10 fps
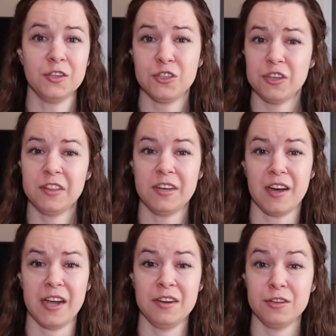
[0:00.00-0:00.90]
During the
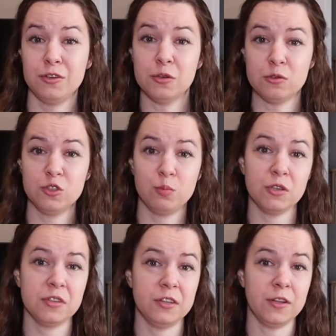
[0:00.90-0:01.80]
night, Knowles
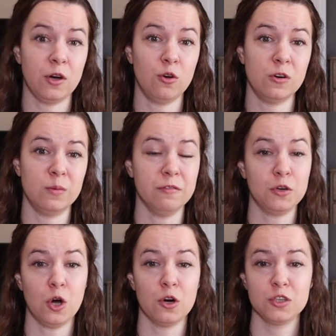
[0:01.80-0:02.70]
broke into the home
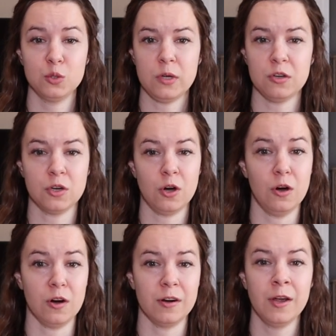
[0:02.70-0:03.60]
of Carswell
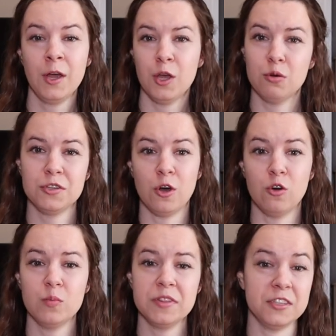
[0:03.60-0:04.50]
Carr, who was
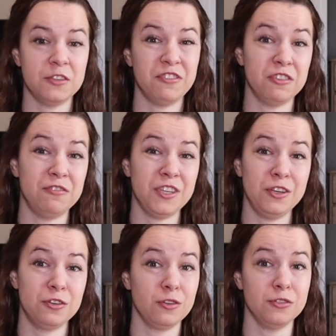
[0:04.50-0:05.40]
home with his
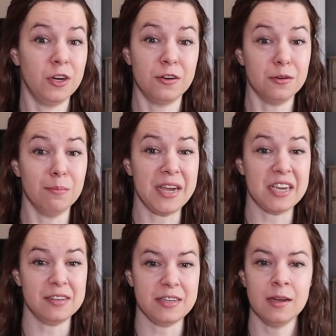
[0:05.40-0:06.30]
15 year old daughter
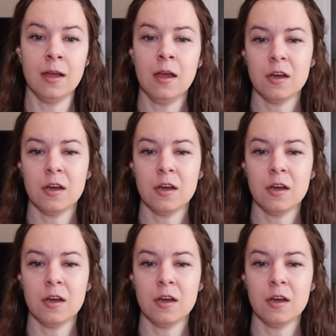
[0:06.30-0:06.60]
Mandy.